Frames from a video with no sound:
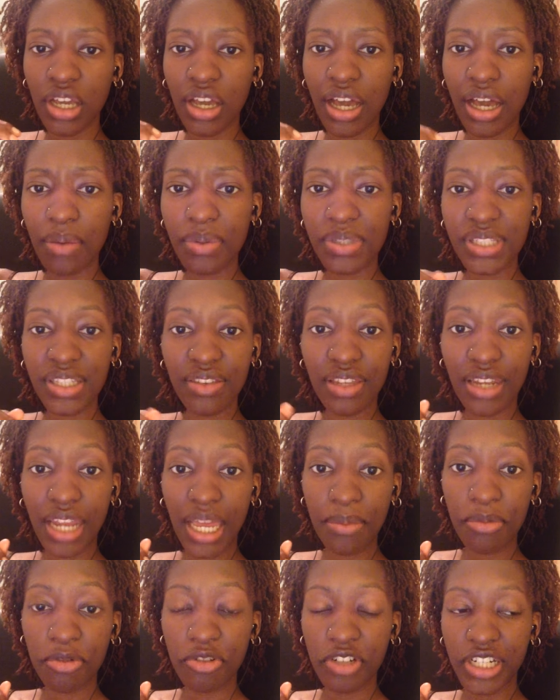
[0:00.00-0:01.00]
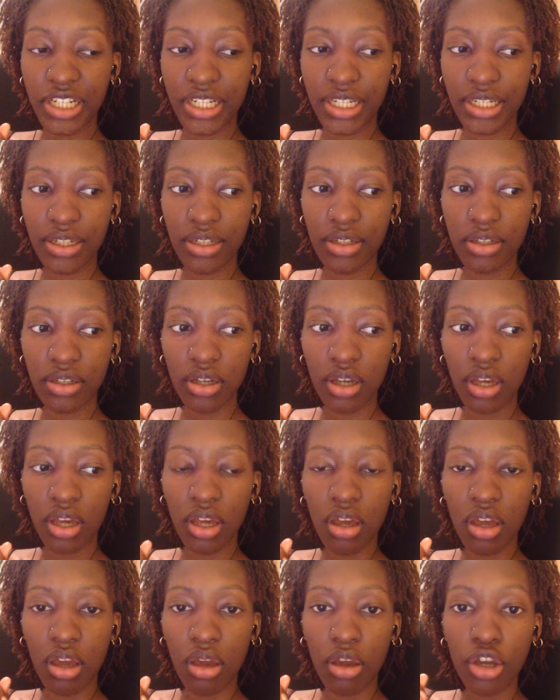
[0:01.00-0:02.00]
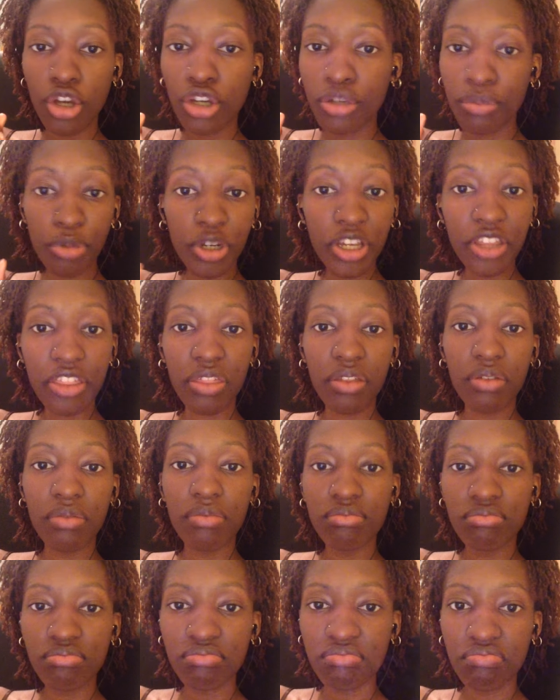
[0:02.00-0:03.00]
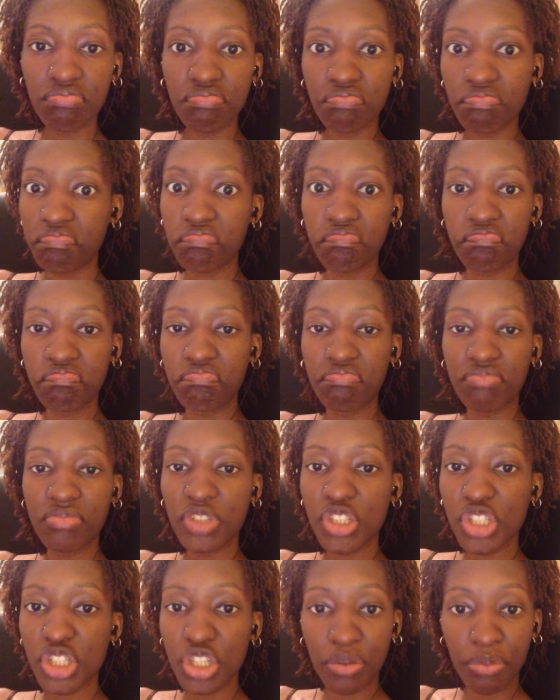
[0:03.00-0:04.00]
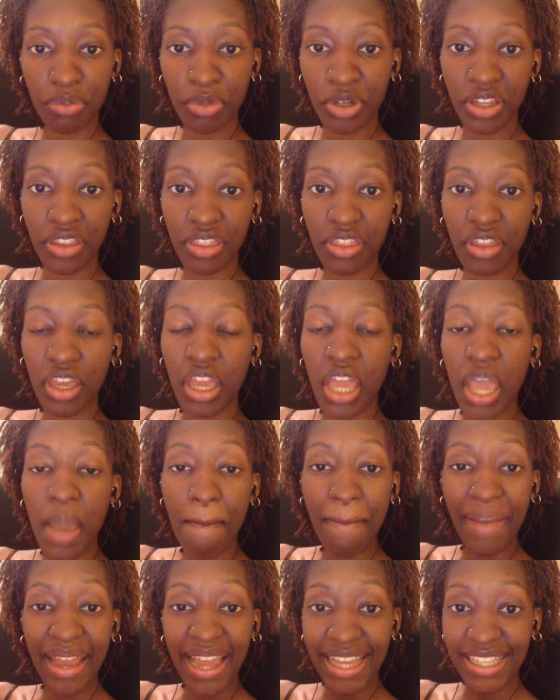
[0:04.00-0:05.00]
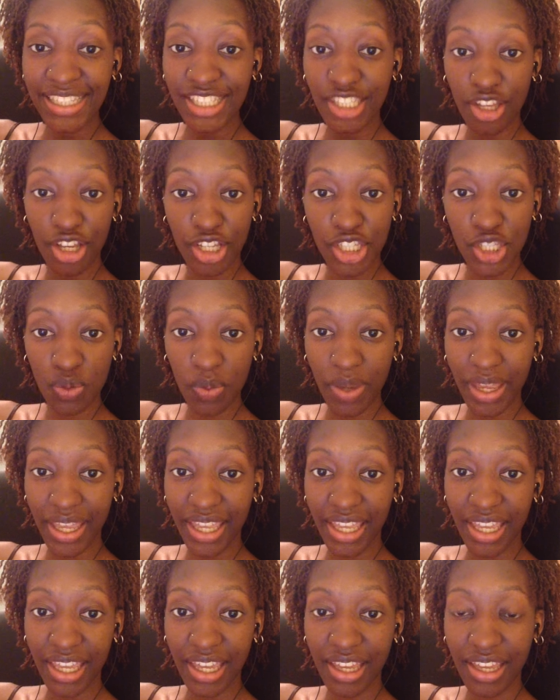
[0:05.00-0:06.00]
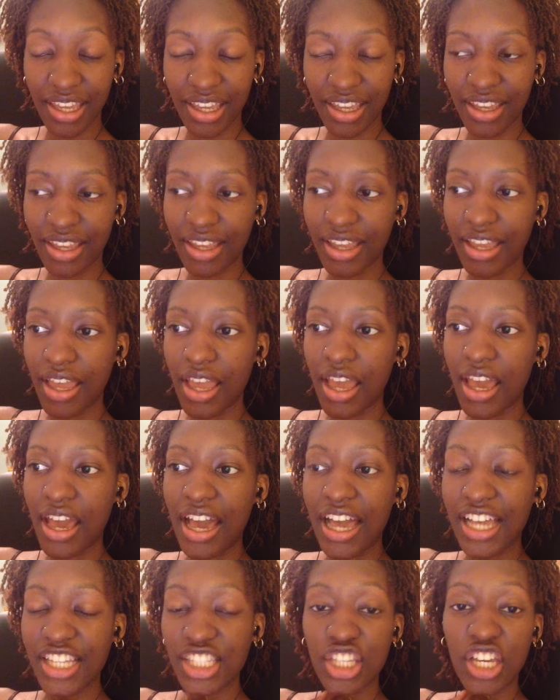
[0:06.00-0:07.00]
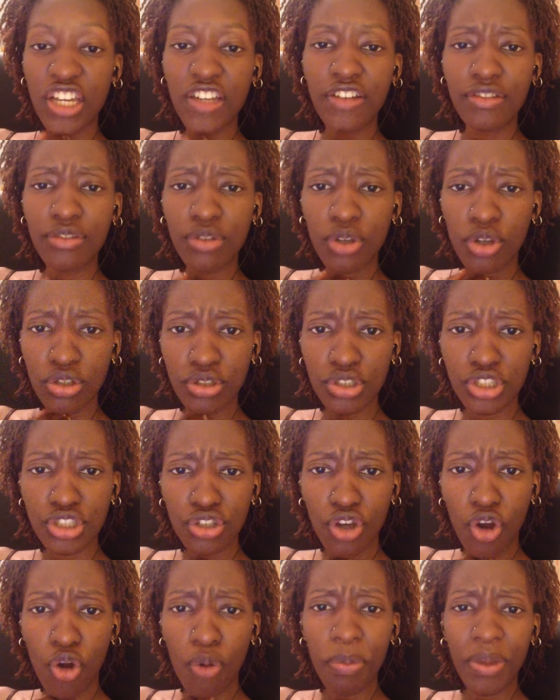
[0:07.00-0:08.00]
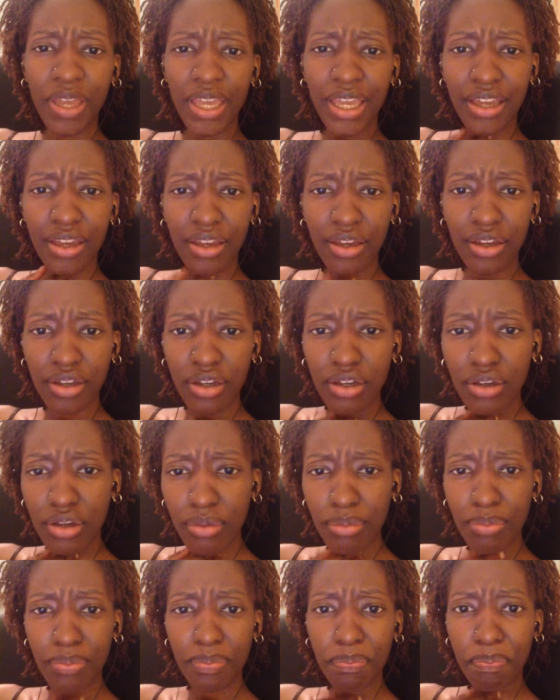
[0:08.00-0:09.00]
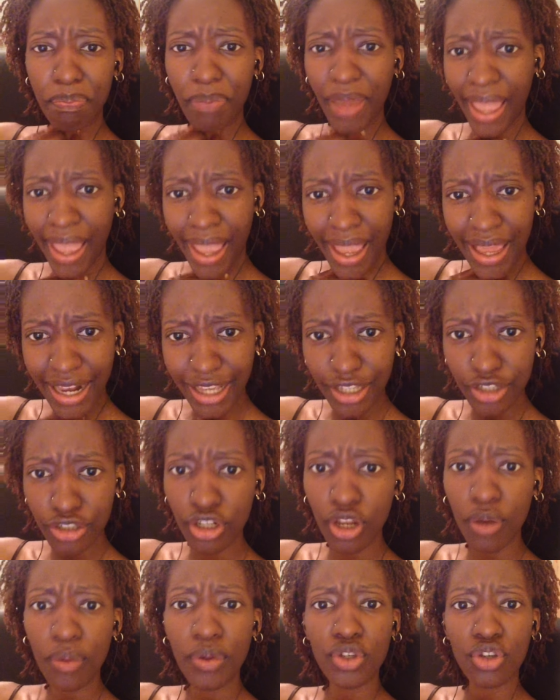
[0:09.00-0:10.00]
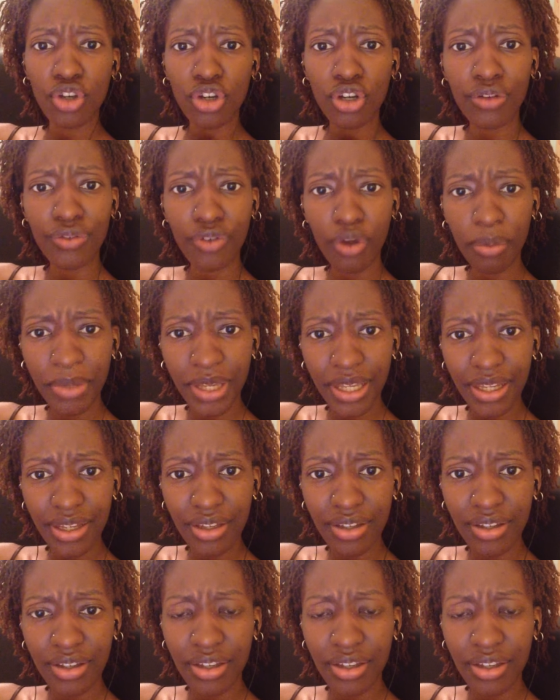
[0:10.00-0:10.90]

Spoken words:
I was in the library, couldn't breathe, just couldn't breathe. My hands started sweating. I started gulping bare, like, when you're gonna vomit.